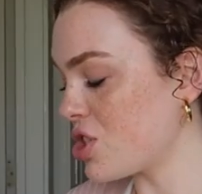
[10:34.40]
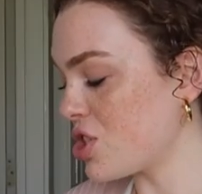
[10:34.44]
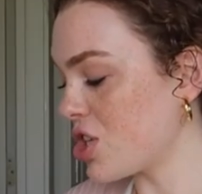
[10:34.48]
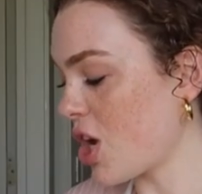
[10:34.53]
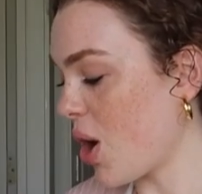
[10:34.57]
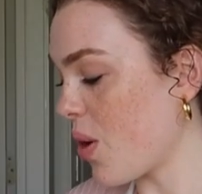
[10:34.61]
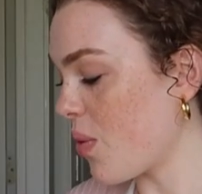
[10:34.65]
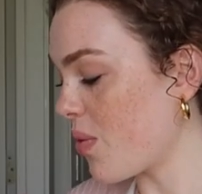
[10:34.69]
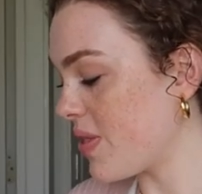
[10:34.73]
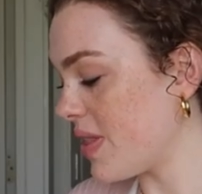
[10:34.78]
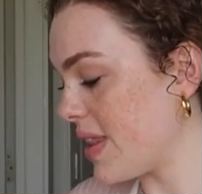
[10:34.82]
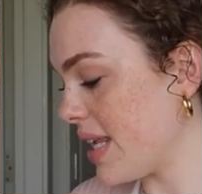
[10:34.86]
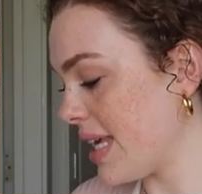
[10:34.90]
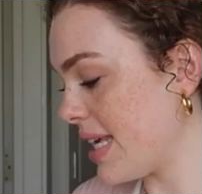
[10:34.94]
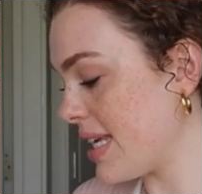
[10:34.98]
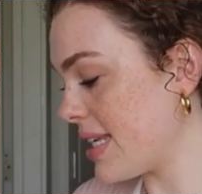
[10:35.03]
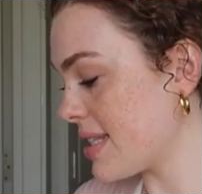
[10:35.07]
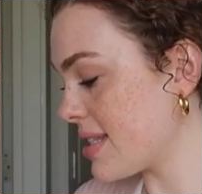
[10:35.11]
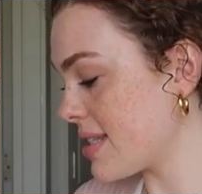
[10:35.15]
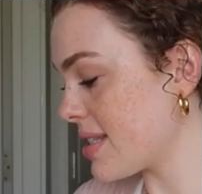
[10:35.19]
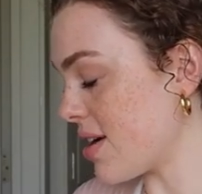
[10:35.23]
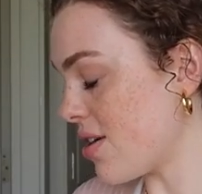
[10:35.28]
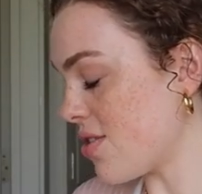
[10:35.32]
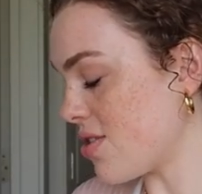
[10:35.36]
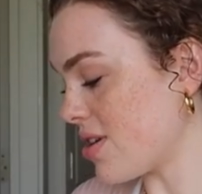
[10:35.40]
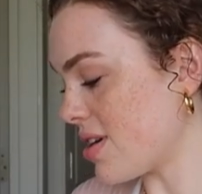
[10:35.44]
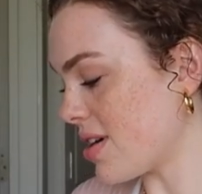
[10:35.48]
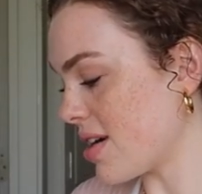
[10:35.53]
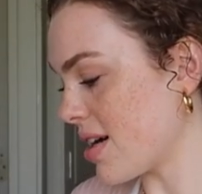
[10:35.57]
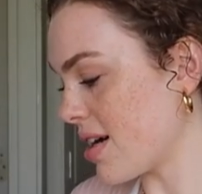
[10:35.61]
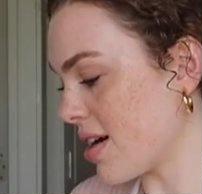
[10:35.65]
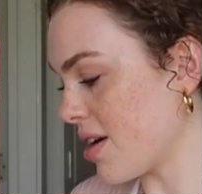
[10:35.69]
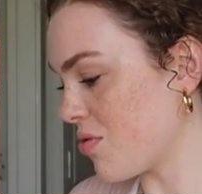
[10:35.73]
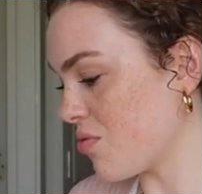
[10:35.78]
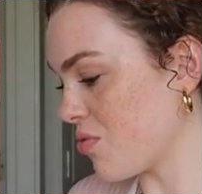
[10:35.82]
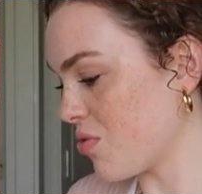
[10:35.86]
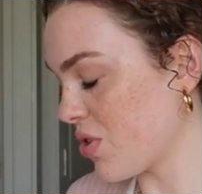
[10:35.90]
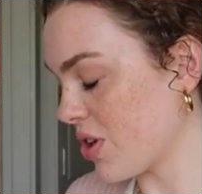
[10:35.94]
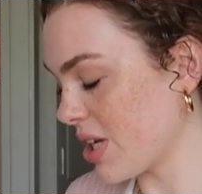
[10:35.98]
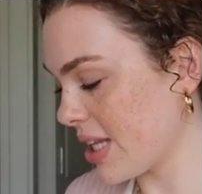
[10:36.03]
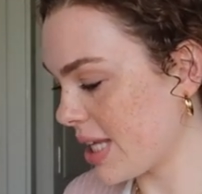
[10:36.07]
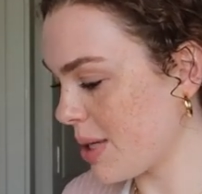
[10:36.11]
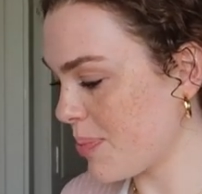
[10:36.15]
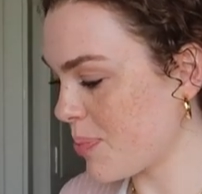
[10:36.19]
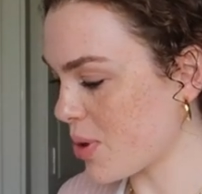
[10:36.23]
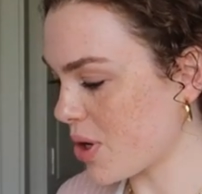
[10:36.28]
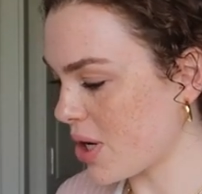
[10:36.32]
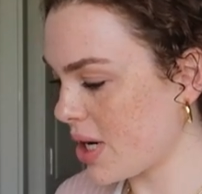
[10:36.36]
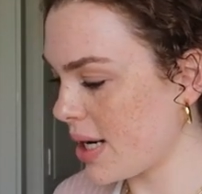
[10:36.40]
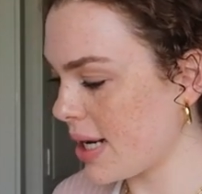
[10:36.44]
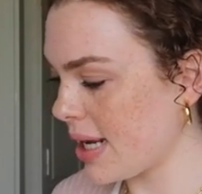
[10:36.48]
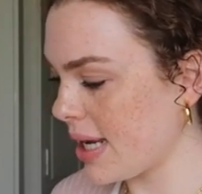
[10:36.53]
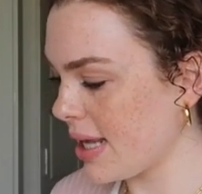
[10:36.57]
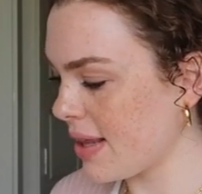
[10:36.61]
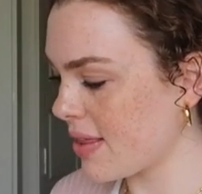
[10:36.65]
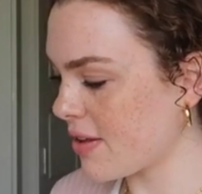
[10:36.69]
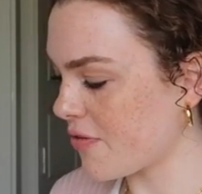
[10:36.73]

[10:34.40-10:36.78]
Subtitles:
So these are really pretty.